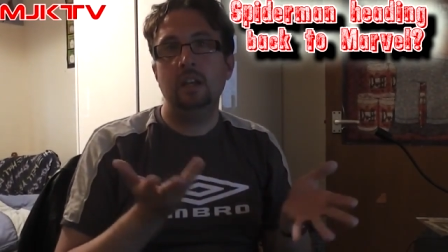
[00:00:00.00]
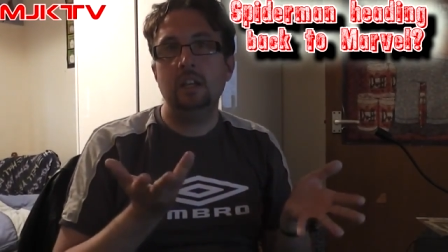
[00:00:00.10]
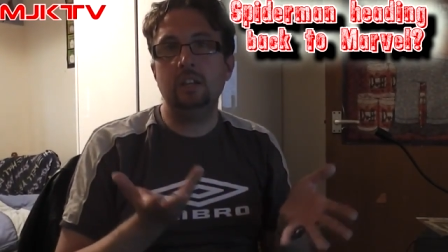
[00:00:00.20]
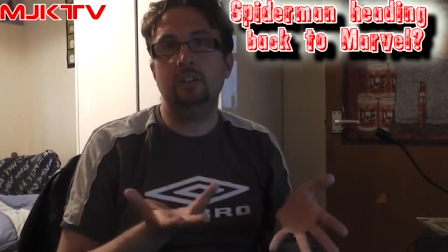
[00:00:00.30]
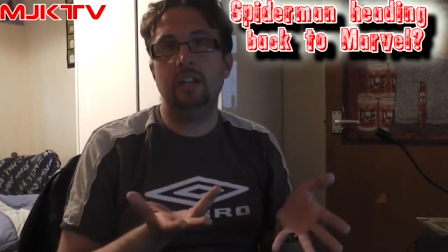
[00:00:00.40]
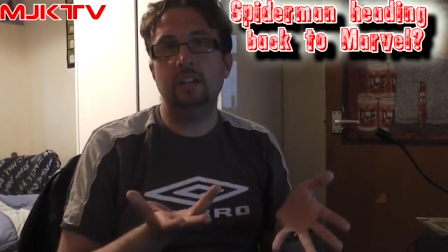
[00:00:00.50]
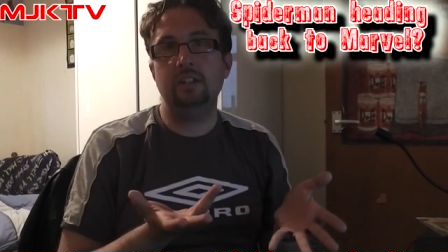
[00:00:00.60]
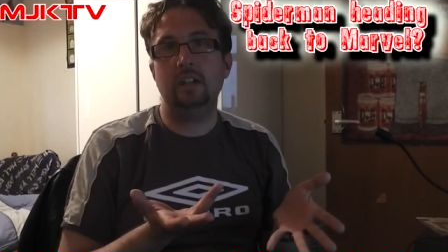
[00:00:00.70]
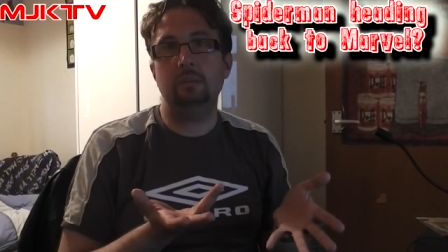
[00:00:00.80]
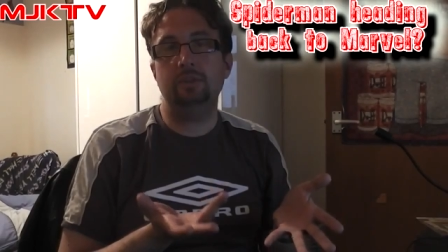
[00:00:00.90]
he could end
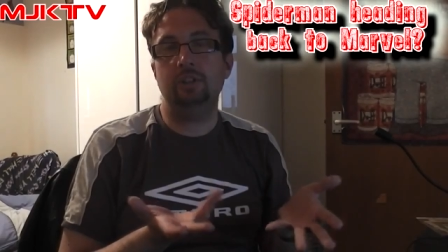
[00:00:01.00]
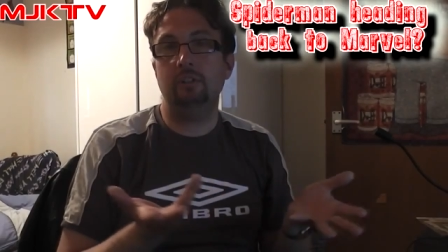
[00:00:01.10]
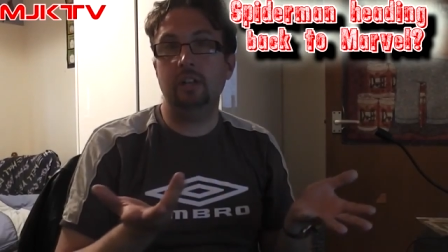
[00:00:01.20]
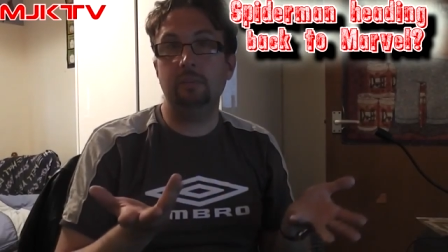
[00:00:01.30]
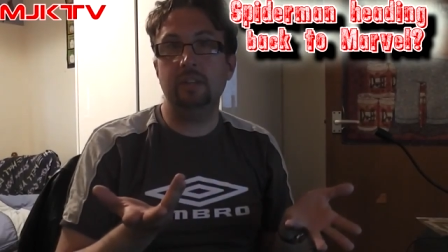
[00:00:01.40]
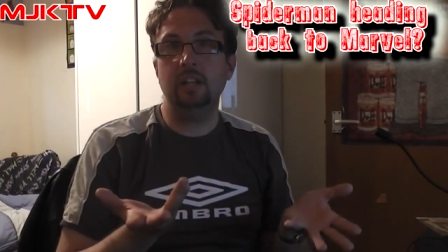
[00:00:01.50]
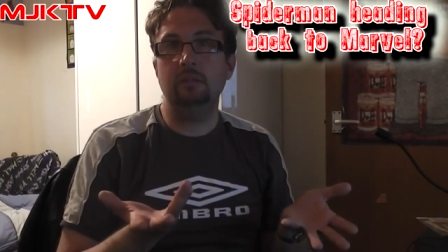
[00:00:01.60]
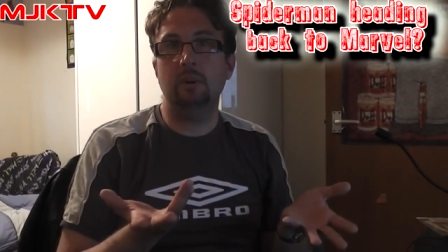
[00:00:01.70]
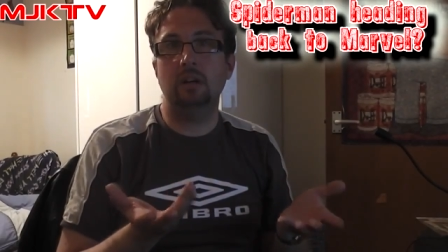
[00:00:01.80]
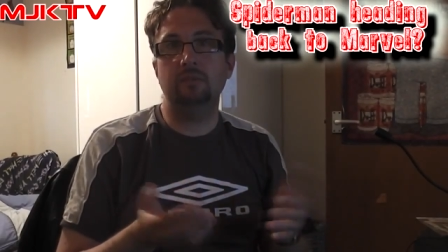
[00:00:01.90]
up showing up in
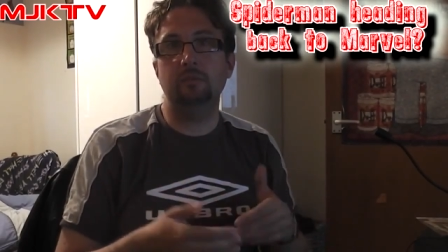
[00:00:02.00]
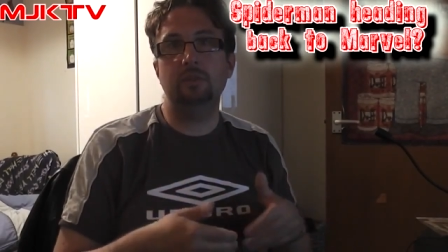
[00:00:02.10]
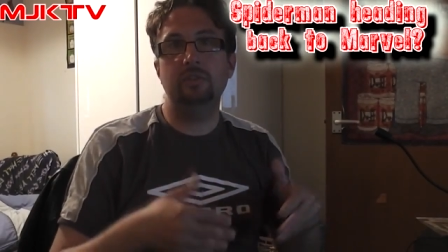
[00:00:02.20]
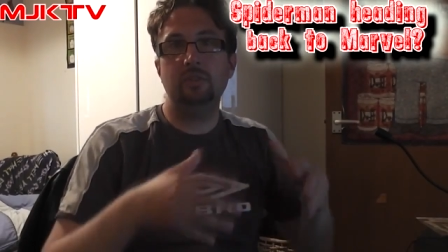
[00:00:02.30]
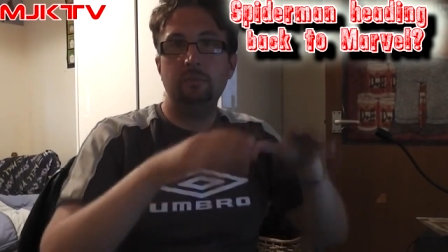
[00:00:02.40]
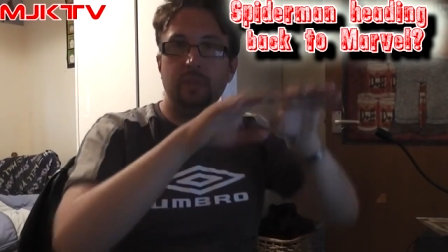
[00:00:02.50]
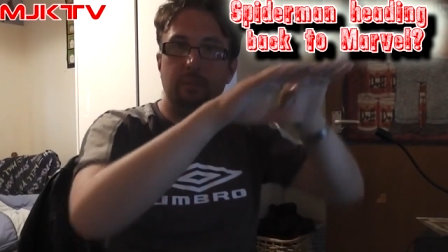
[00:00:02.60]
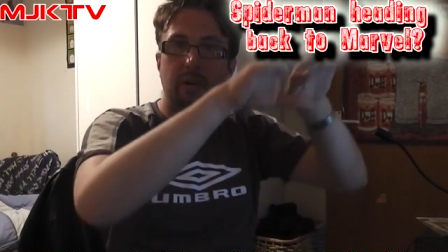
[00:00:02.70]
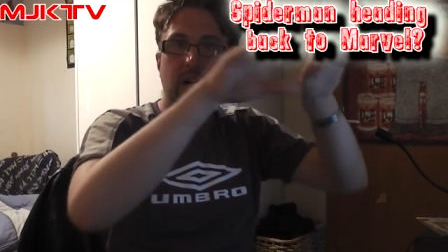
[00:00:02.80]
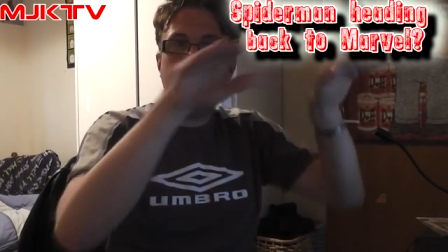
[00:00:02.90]
other Marvel movies and be
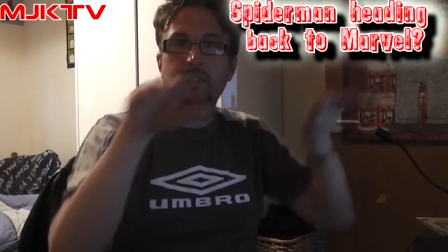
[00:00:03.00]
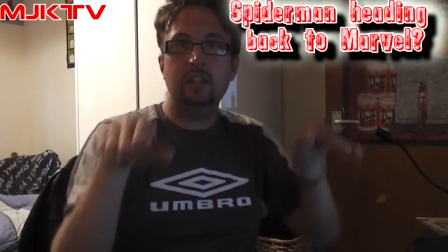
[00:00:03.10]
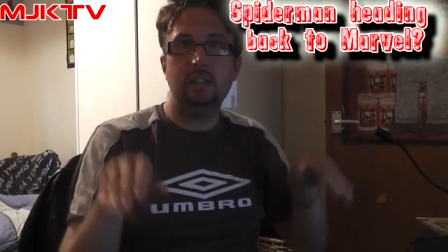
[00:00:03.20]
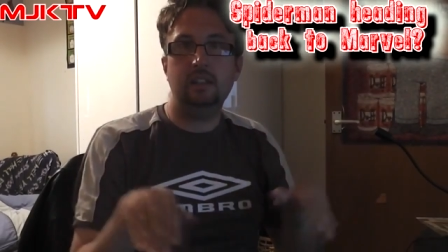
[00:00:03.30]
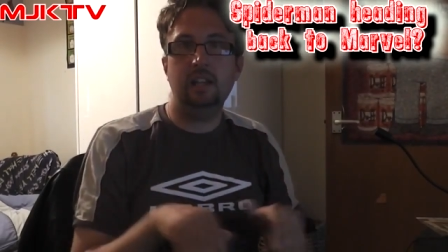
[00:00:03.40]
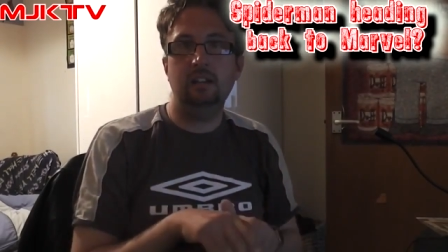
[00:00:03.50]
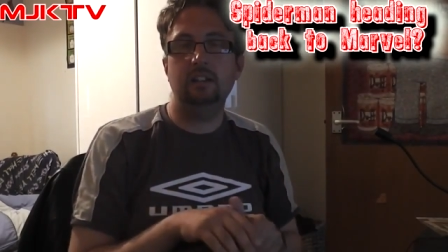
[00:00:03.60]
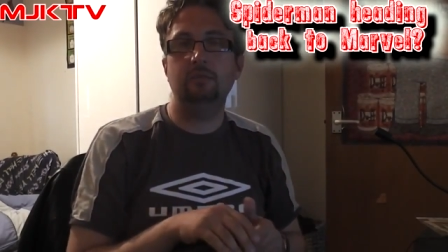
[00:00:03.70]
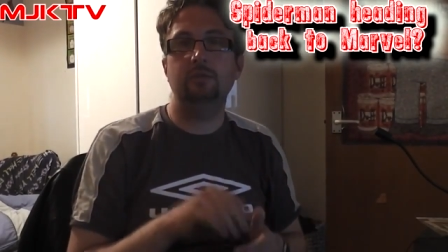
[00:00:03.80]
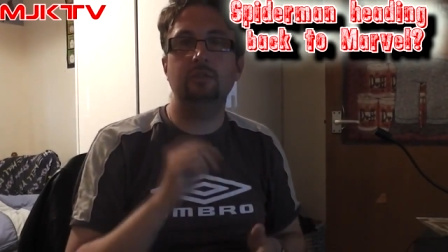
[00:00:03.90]
part of their
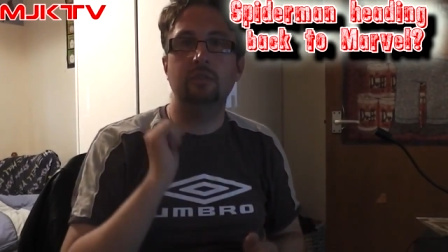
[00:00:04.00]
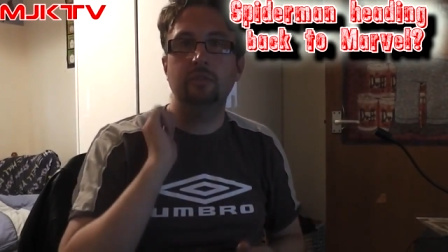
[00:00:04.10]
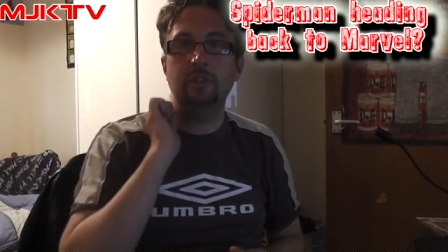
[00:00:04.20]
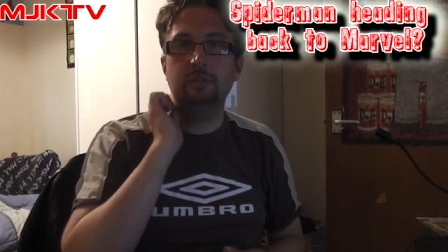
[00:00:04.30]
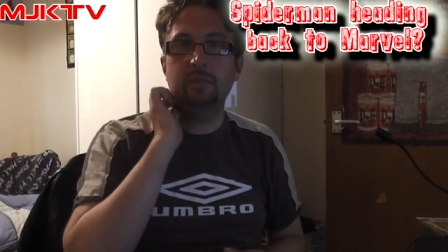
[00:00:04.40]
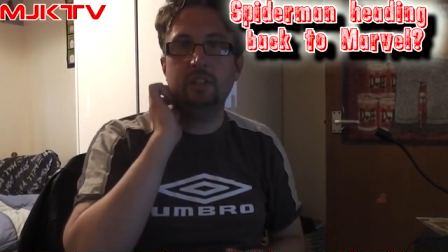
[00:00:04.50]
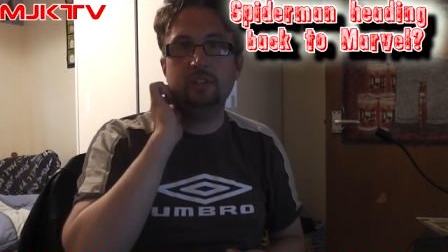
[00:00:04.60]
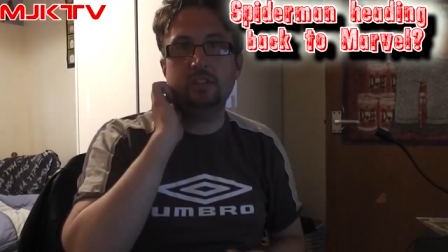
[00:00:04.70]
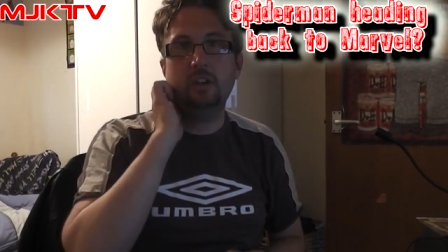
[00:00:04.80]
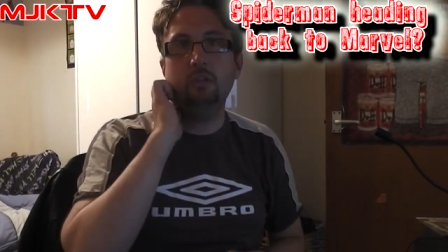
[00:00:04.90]
little universe,
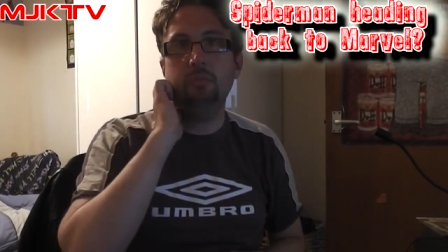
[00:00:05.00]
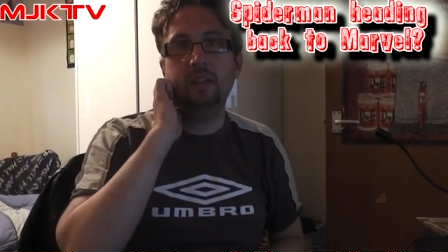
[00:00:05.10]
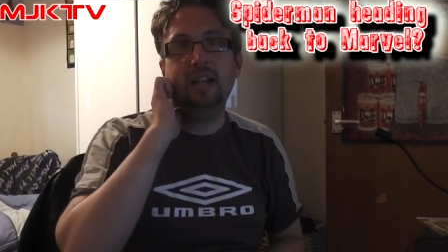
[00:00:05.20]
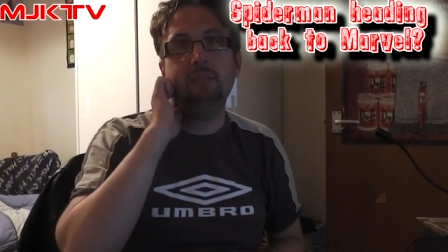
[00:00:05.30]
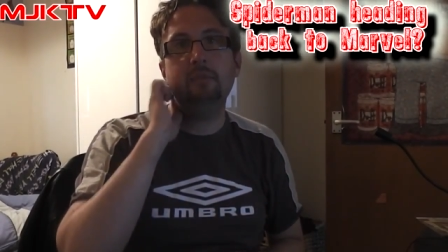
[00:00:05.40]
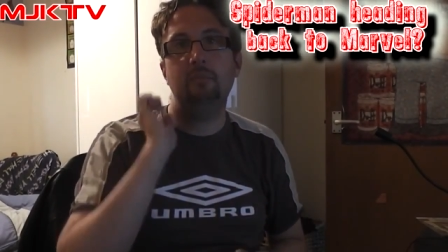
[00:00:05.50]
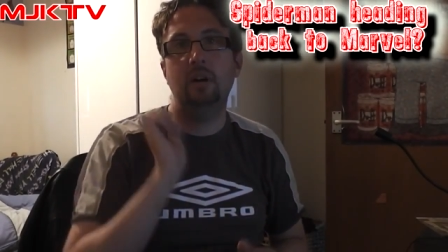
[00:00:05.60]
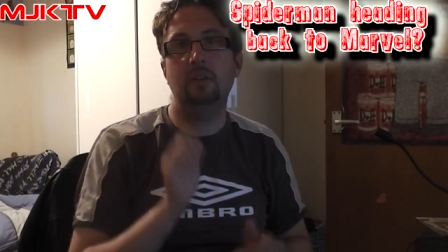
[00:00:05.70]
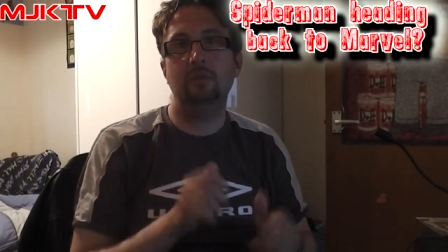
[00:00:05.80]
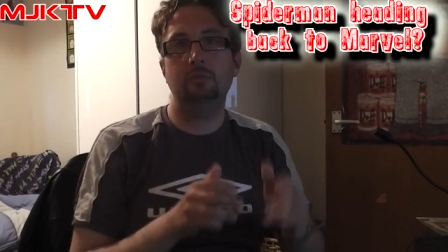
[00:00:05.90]
because the whole plan with
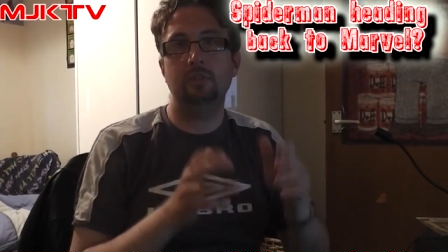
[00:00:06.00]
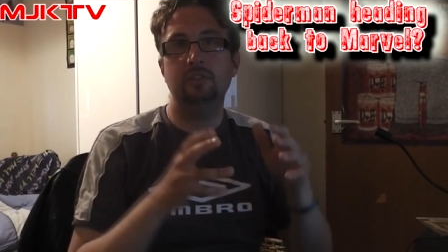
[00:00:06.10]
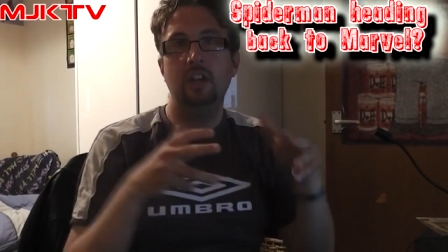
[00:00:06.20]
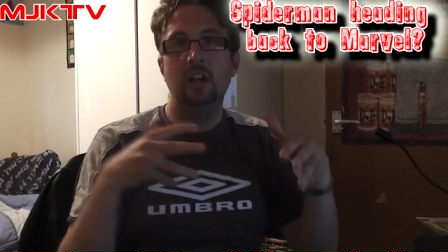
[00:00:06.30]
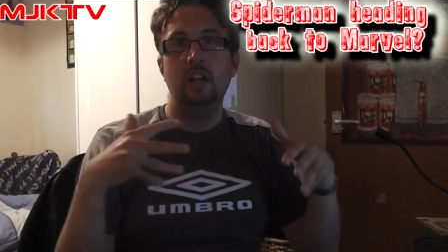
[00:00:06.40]
Marvel was